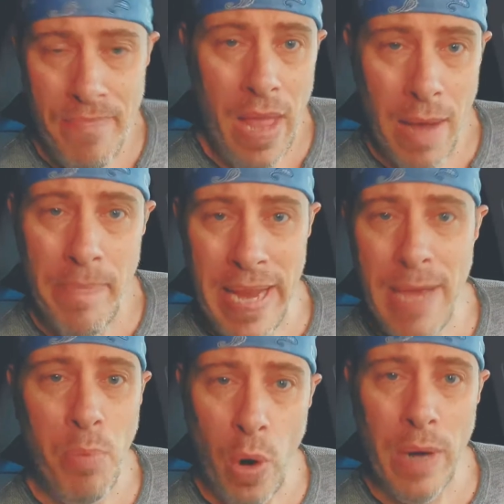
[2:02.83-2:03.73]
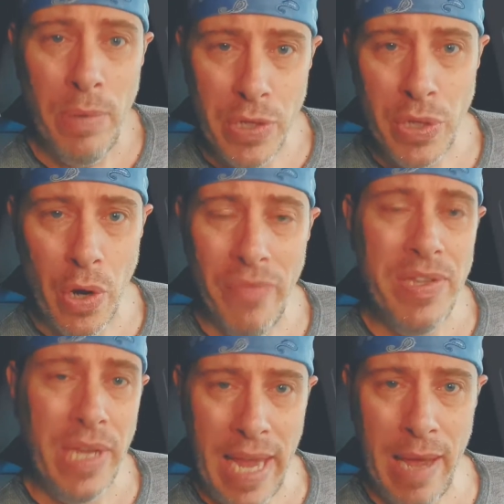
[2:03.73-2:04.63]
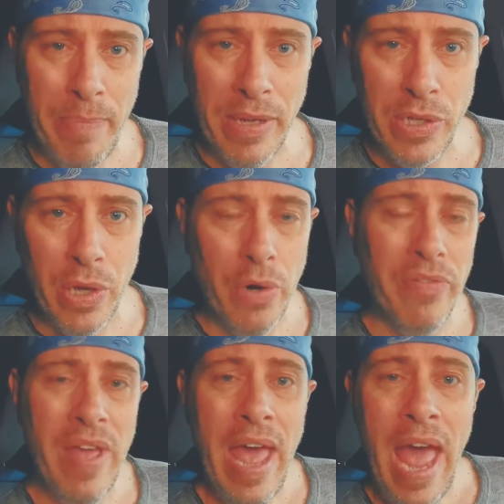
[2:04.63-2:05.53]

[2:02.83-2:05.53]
mini portable stove. It's a camping stove.